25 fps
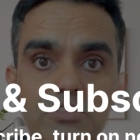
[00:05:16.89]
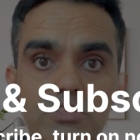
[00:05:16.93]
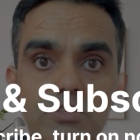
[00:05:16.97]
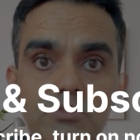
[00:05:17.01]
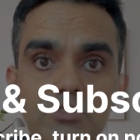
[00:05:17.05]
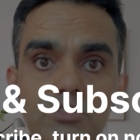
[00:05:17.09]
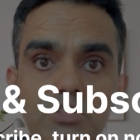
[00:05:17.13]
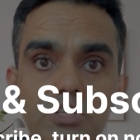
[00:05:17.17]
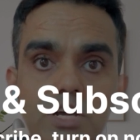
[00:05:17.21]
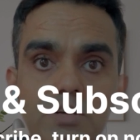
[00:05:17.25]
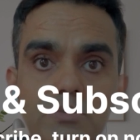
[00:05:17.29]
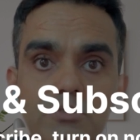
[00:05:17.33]

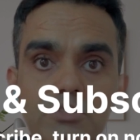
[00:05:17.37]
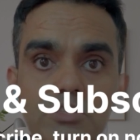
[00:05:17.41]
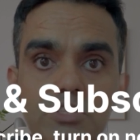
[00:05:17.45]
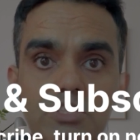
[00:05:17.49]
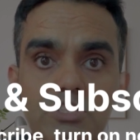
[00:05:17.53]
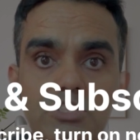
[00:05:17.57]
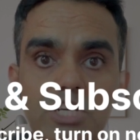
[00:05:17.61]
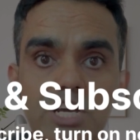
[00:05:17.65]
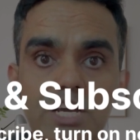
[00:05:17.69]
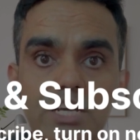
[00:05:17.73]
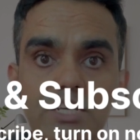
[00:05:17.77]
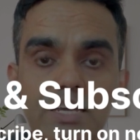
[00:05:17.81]
subscribe to
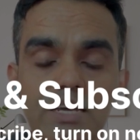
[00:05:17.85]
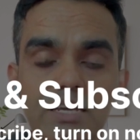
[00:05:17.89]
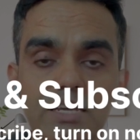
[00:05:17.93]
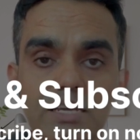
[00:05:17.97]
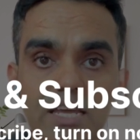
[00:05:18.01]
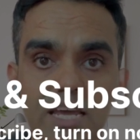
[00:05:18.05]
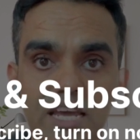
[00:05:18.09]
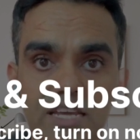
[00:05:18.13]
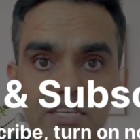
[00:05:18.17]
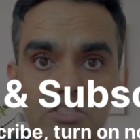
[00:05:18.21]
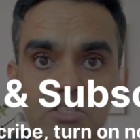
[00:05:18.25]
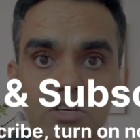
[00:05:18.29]
the
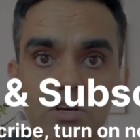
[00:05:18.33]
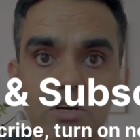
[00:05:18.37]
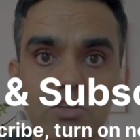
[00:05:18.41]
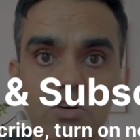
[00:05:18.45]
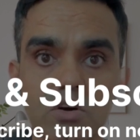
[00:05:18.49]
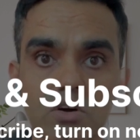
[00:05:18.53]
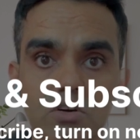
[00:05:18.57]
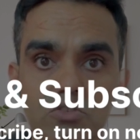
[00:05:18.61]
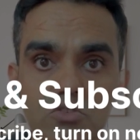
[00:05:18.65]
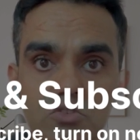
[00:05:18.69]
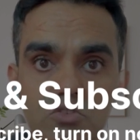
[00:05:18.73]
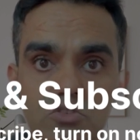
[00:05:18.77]
channel, and
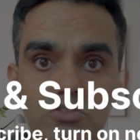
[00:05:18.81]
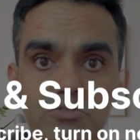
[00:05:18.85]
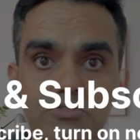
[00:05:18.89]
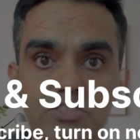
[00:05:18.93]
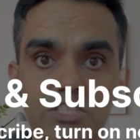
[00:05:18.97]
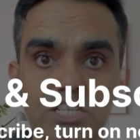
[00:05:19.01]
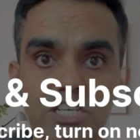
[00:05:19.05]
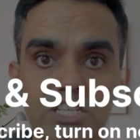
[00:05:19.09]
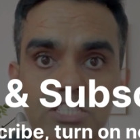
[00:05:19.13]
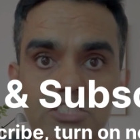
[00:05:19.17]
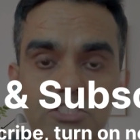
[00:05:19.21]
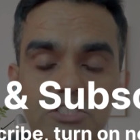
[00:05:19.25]
turn on
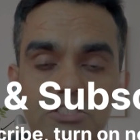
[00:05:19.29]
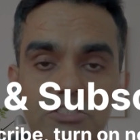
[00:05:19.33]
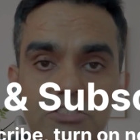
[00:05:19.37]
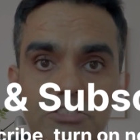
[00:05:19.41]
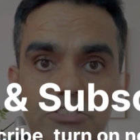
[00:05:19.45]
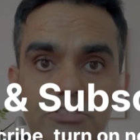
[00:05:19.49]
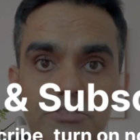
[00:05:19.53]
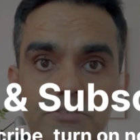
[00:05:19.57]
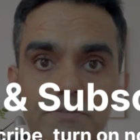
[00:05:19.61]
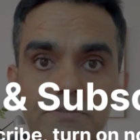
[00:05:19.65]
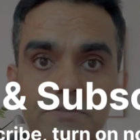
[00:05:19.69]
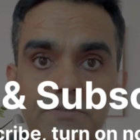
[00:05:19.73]
notifications.